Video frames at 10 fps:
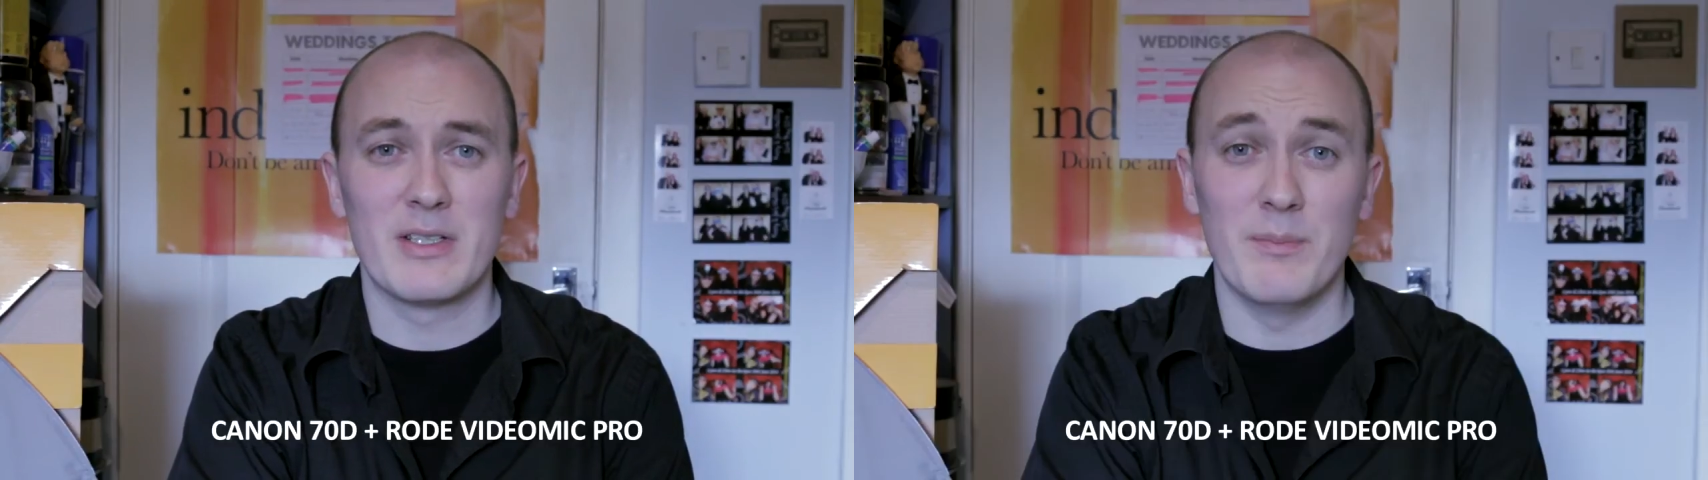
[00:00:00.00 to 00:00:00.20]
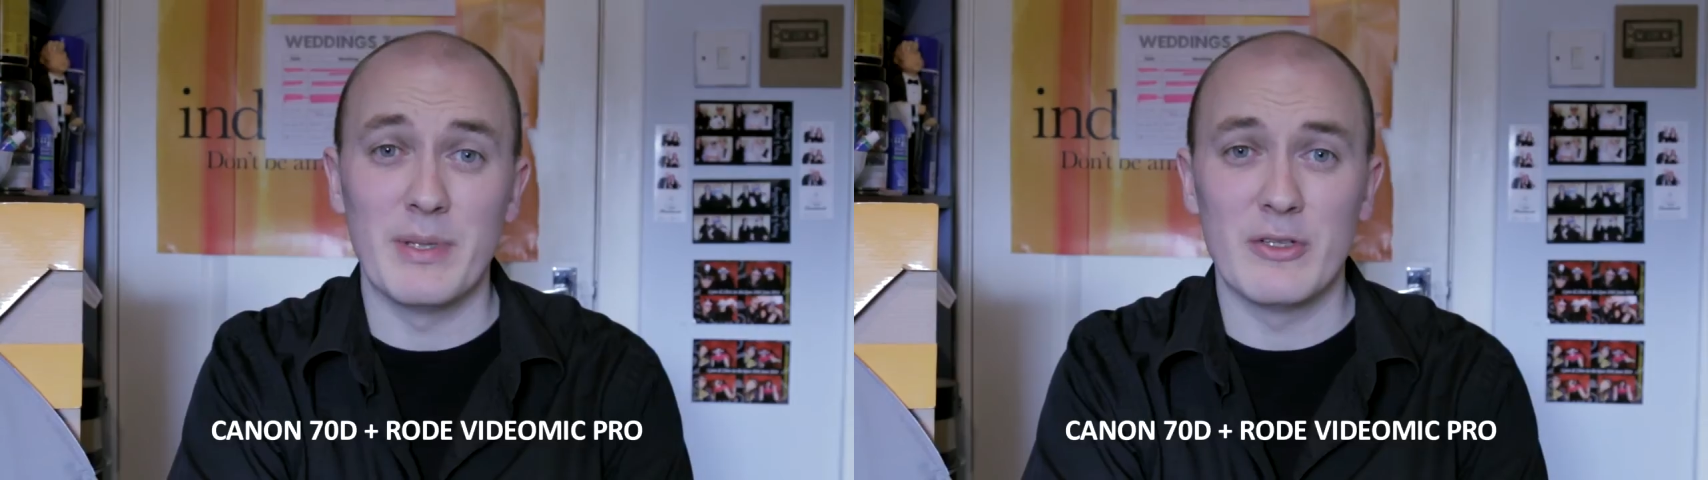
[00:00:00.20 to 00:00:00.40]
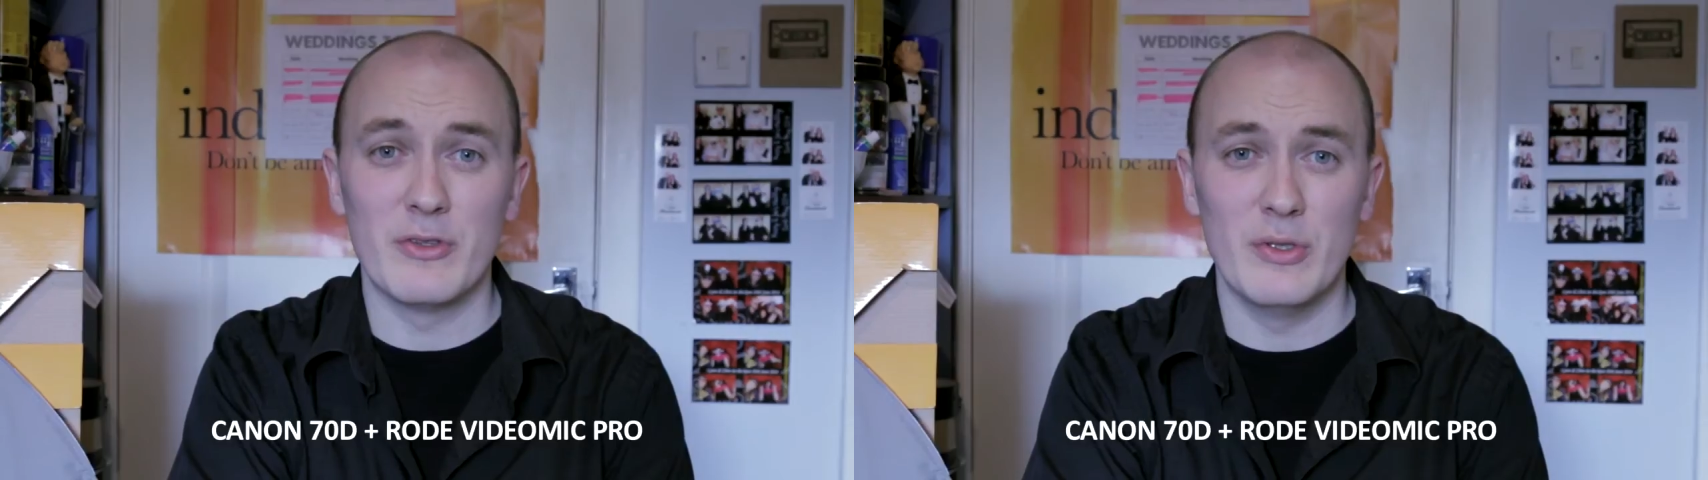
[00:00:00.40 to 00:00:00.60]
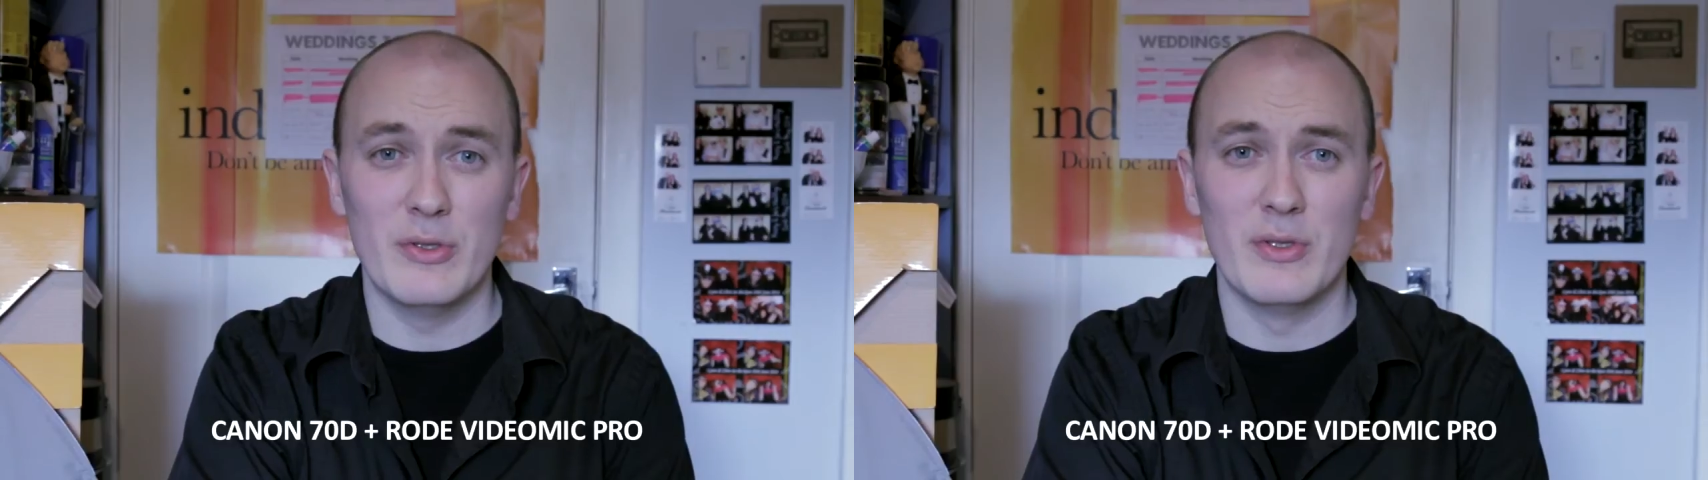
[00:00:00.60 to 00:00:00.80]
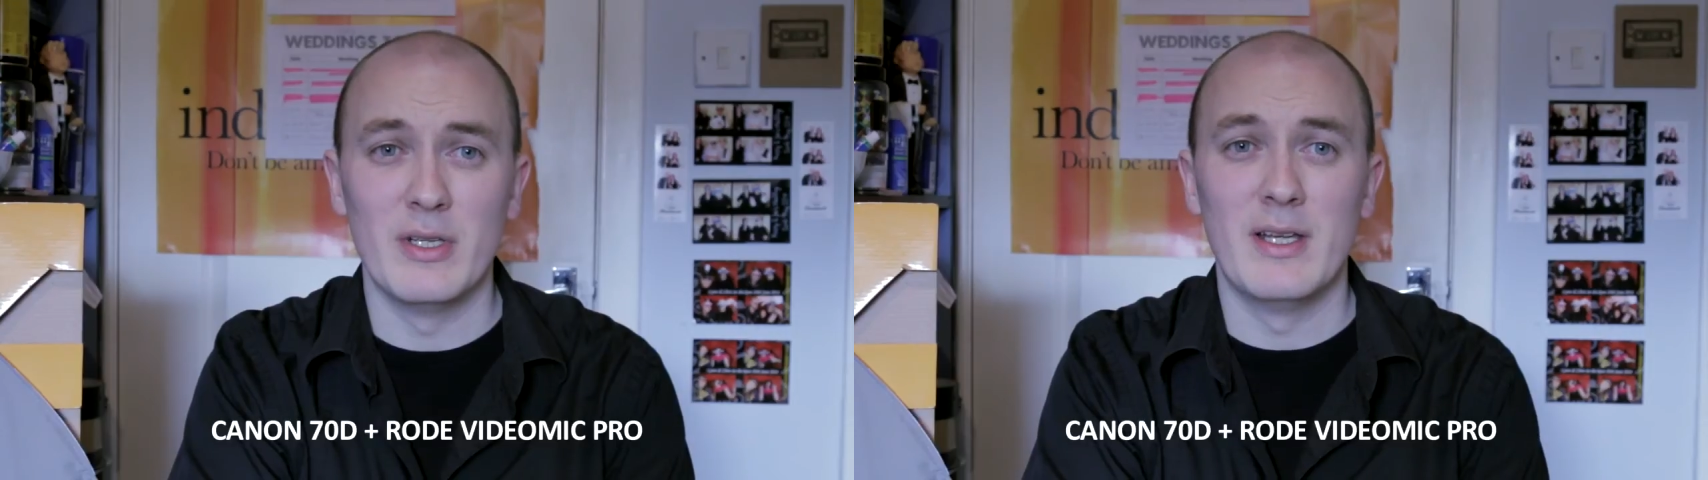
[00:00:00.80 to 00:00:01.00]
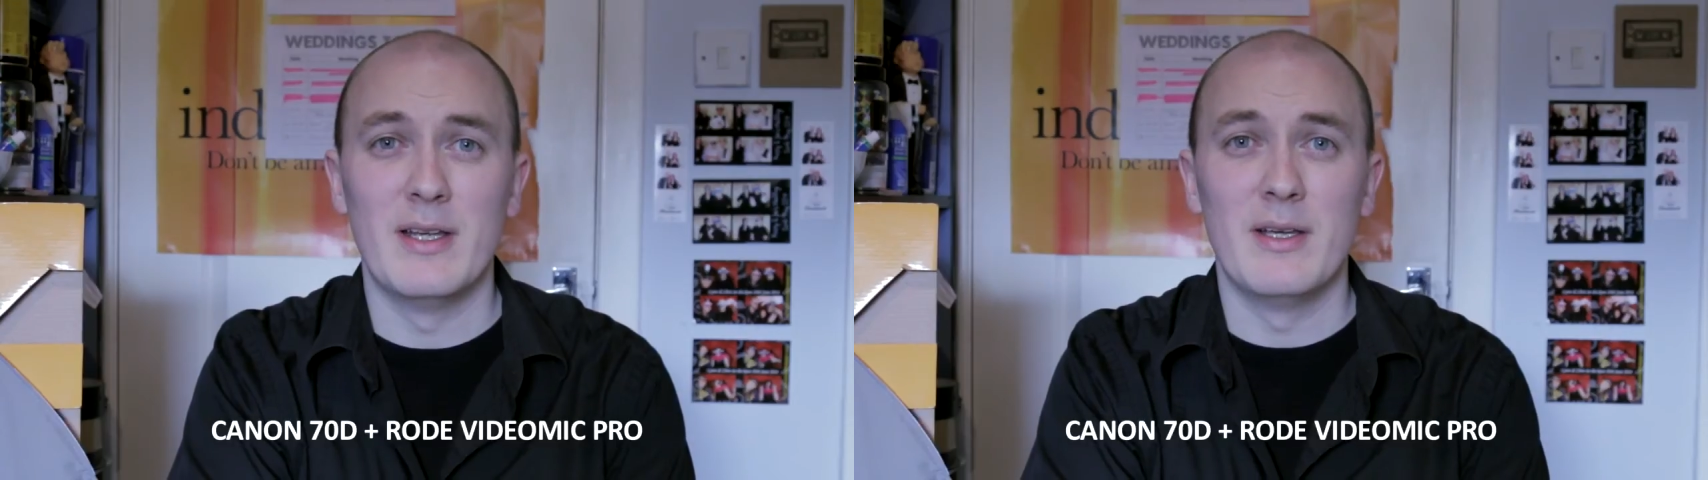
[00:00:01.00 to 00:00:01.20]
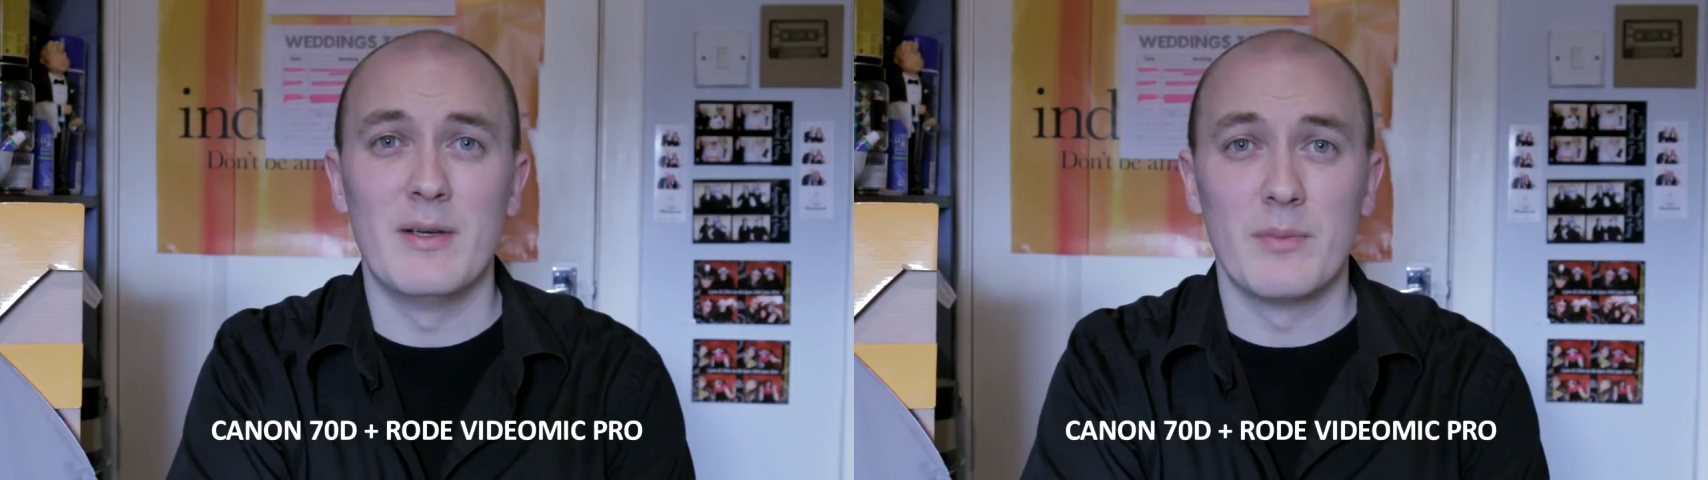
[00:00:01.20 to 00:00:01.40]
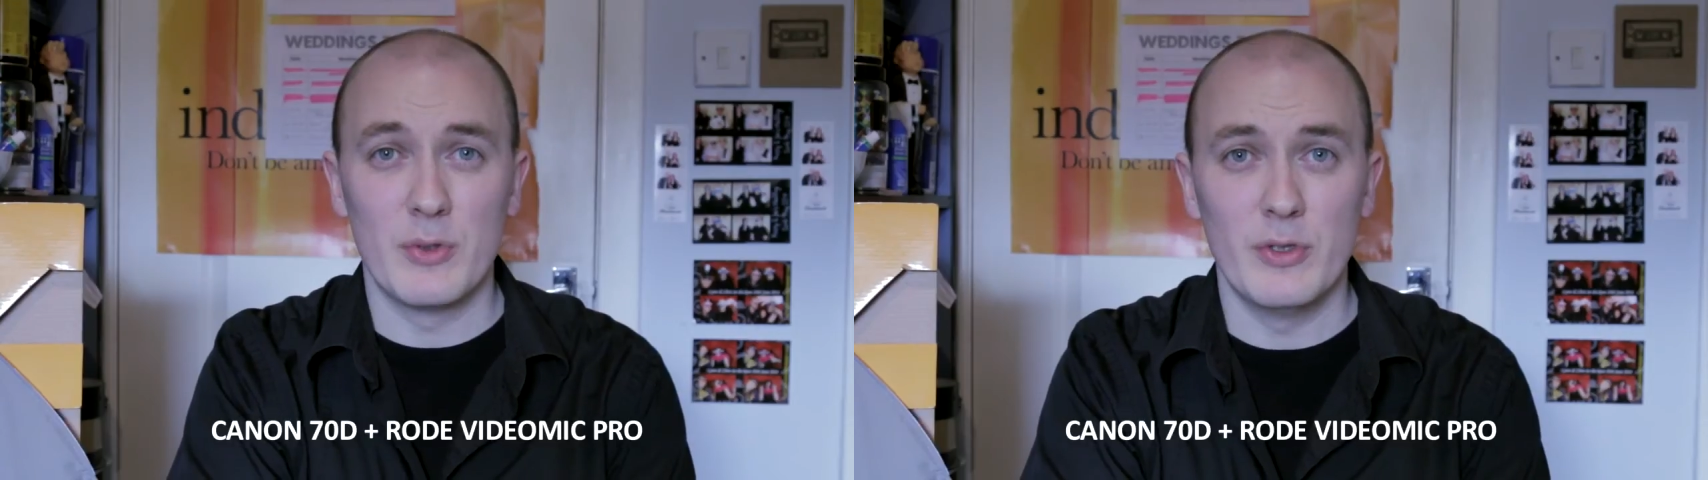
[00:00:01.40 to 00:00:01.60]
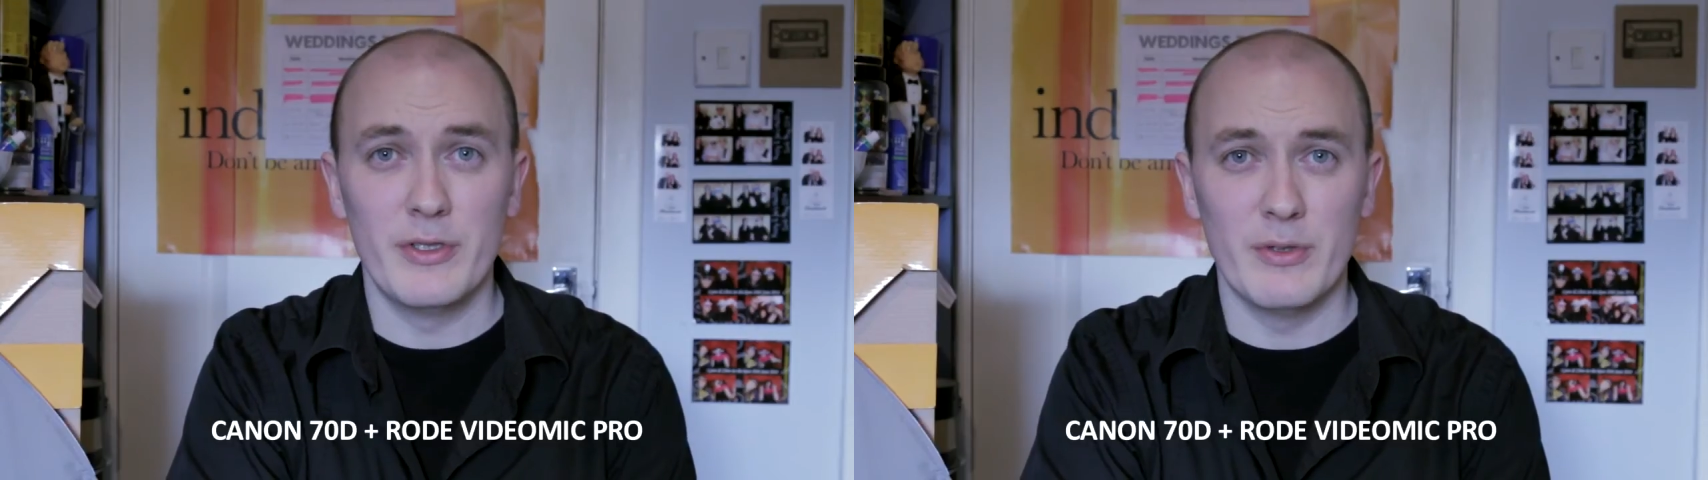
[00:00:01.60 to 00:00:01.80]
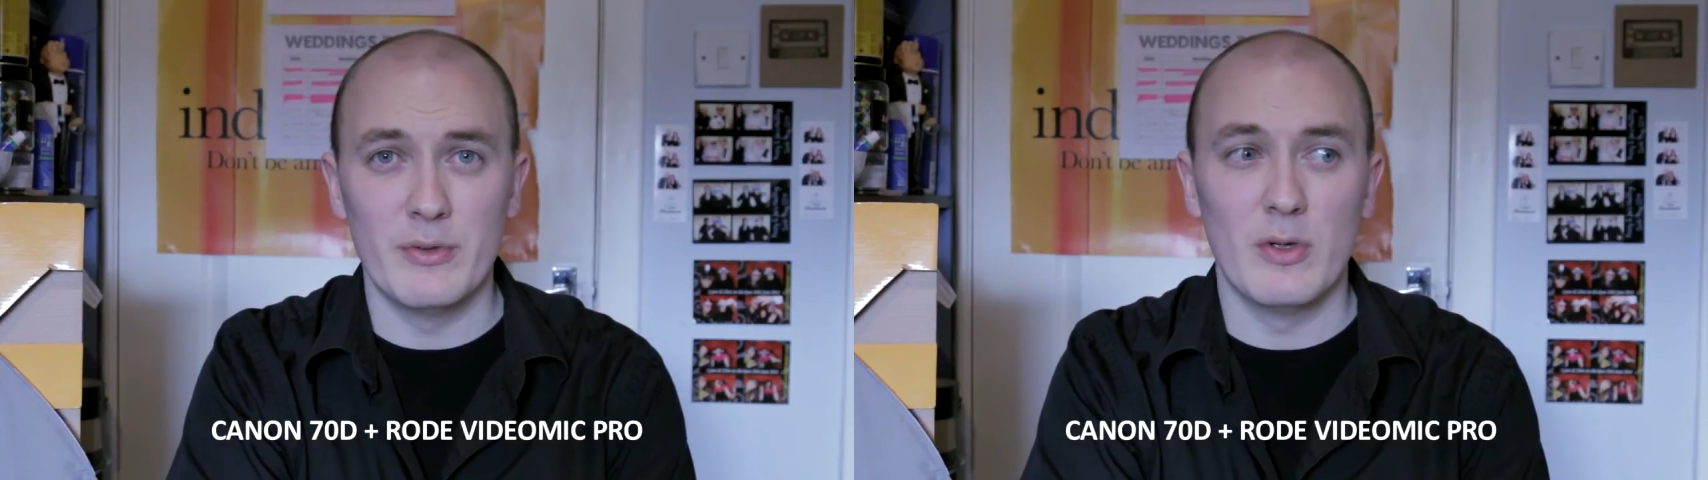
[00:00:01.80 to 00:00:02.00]
compared to Pro
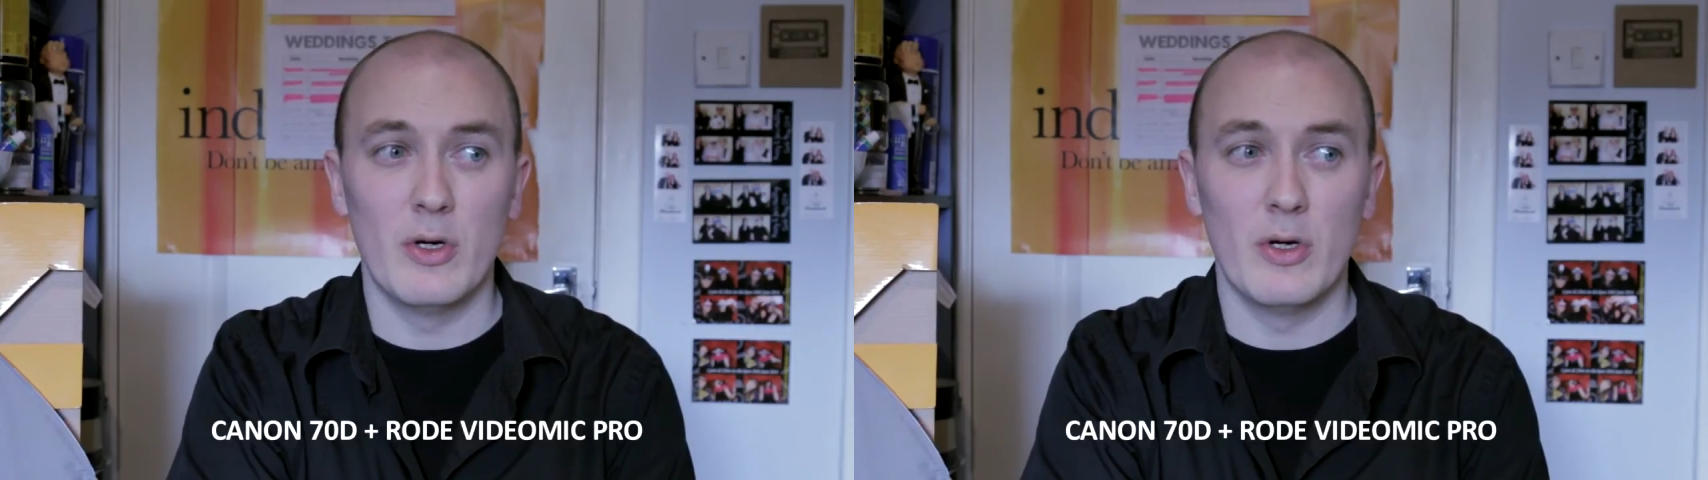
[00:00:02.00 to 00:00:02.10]
Audio